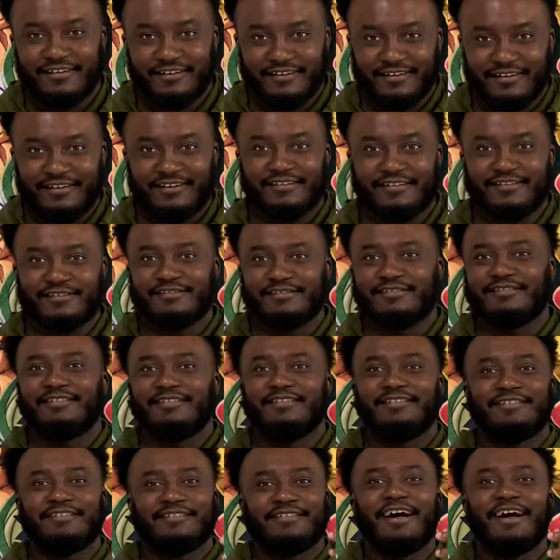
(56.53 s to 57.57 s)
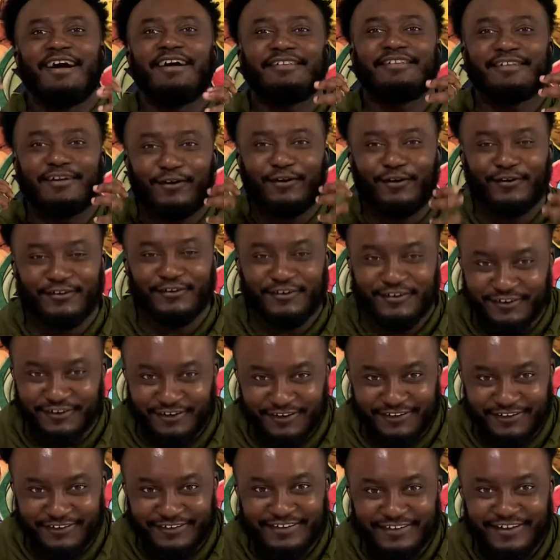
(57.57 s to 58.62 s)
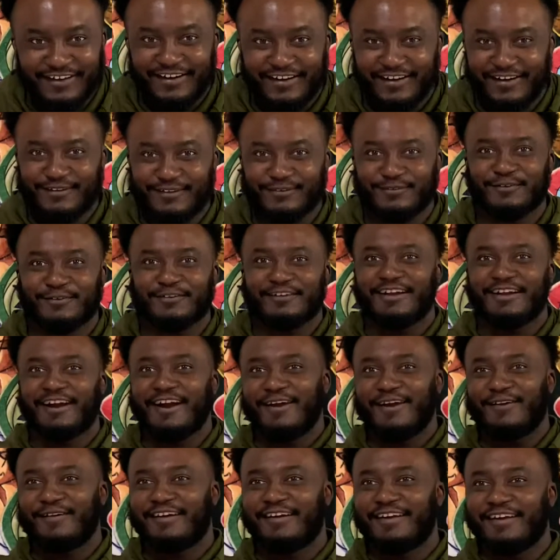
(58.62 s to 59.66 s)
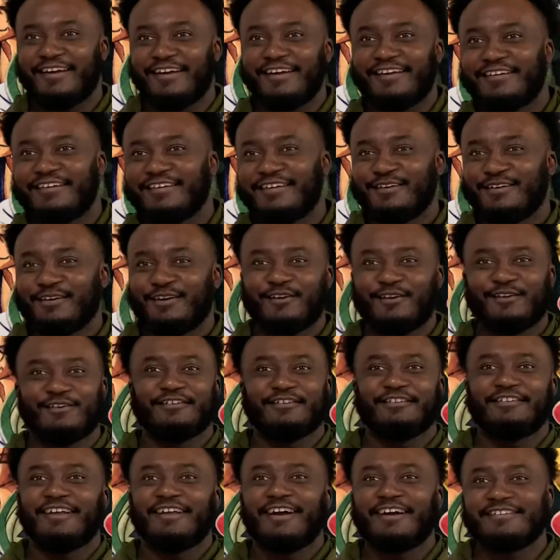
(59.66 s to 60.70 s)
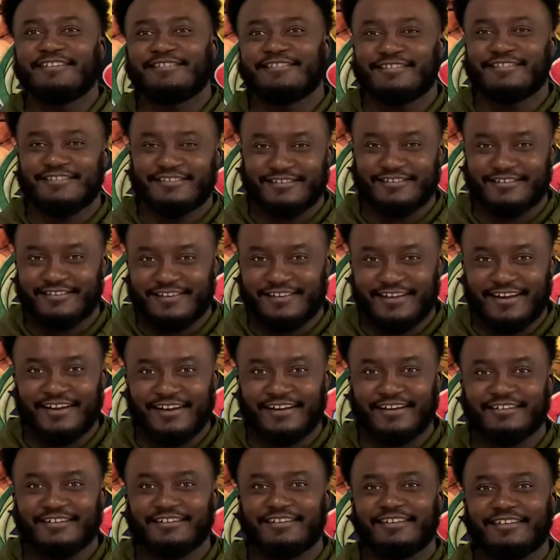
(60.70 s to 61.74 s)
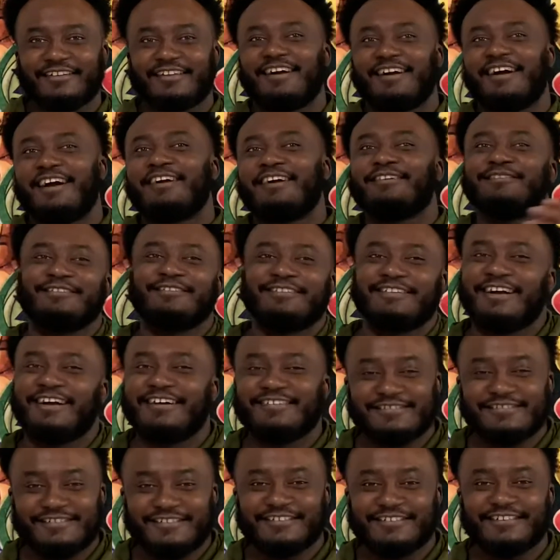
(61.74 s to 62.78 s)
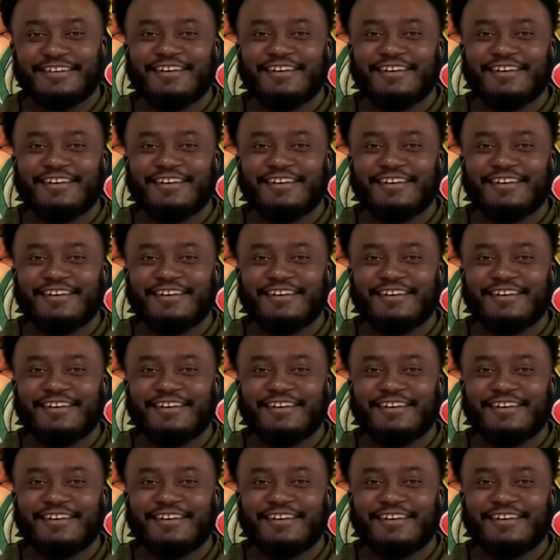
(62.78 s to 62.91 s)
is not ordinary and told Kaido, hey, you should dodge this attack. And then Kaido dodged it.